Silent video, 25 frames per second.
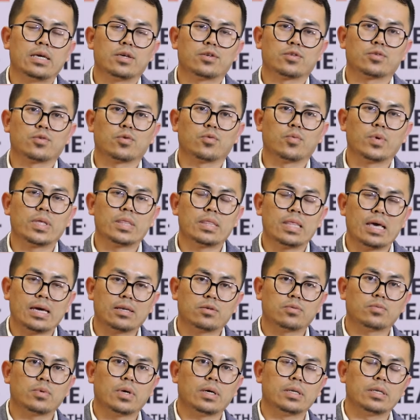So with
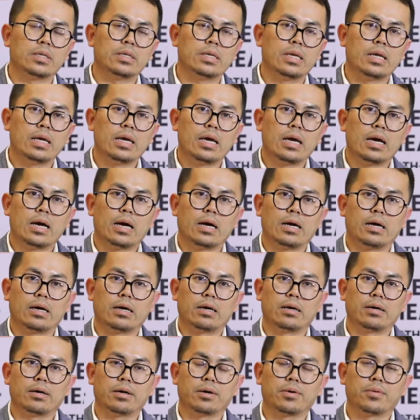that one,
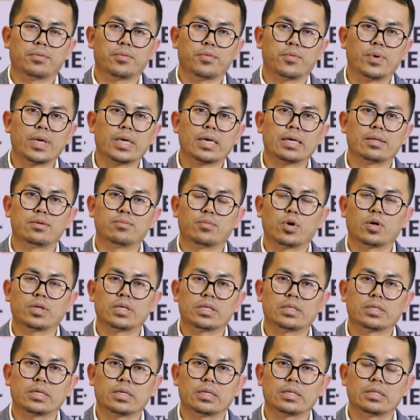we can
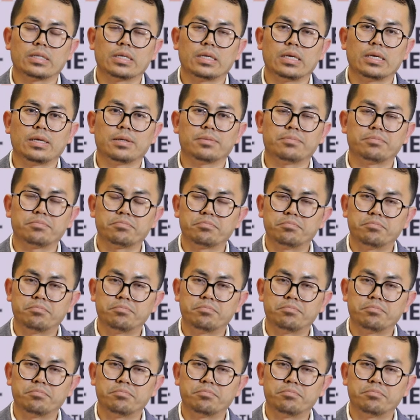monitor the